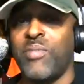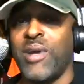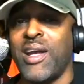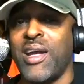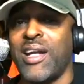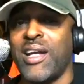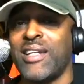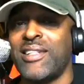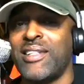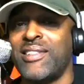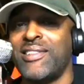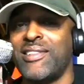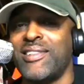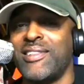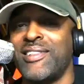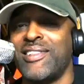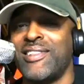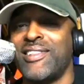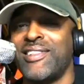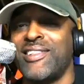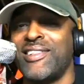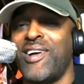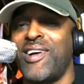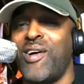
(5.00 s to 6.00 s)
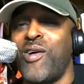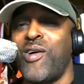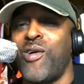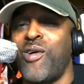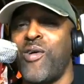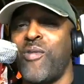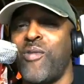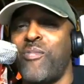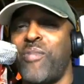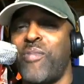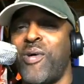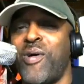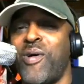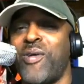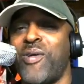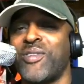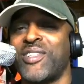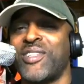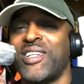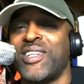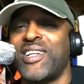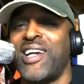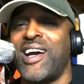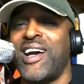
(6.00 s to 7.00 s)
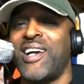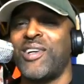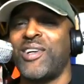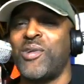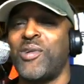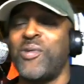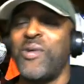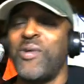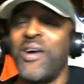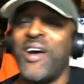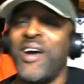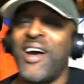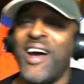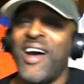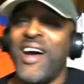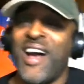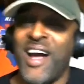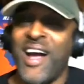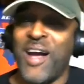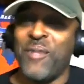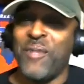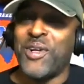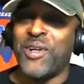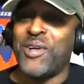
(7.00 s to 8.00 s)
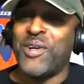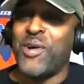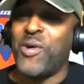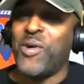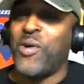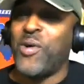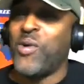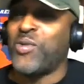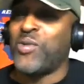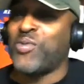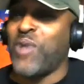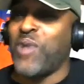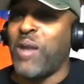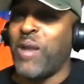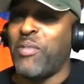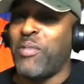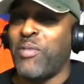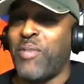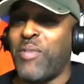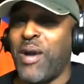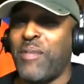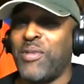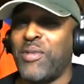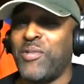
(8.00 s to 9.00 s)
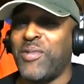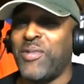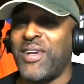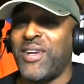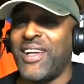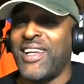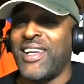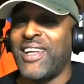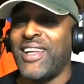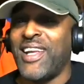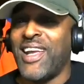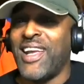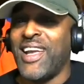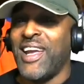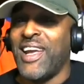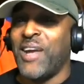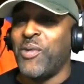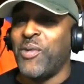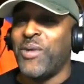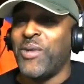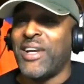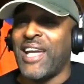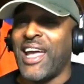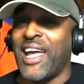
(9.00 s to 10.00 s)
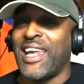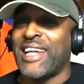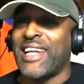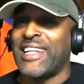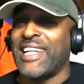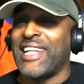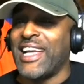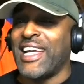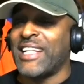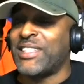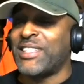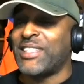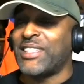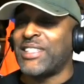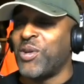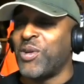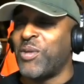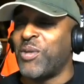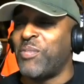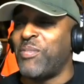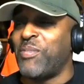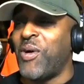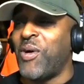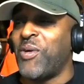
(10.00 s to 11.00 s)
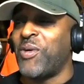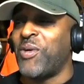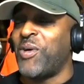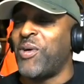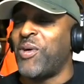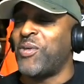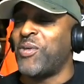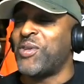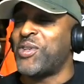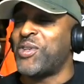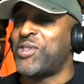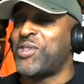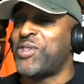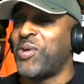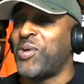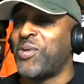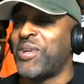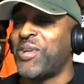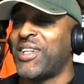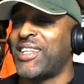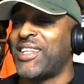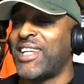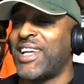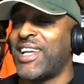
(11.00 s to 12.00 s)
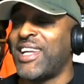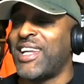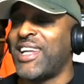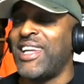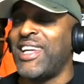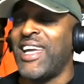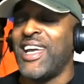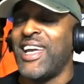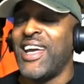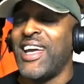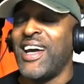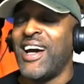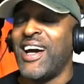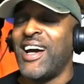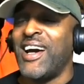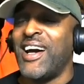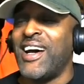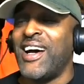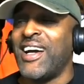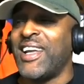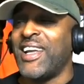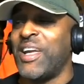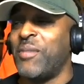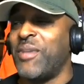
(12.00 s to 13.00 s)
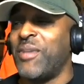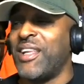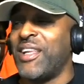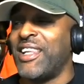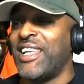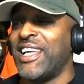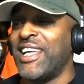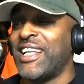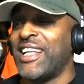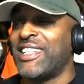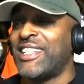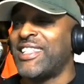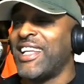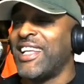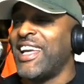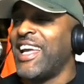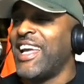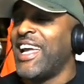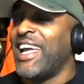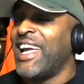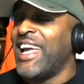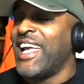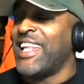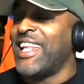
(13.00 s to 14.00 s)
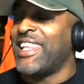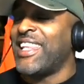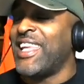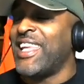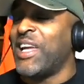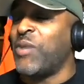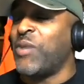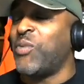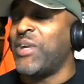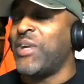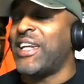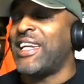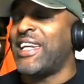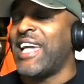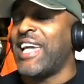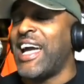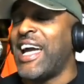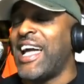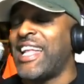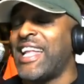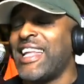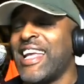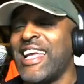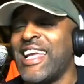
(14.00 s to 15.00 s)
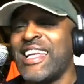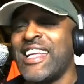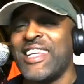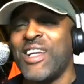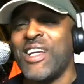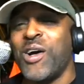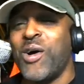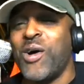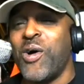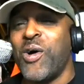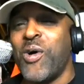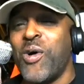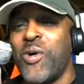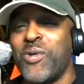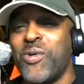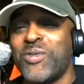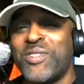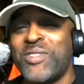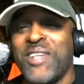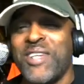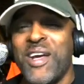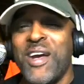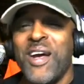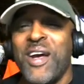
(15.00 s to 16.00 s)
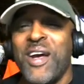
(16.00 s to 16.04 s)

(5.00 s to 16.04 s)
back to All Ball Chicago. I'm your co-host Robert Bobby Reed. We got a guest on the show today, Emmett Lynch, and then we got your host,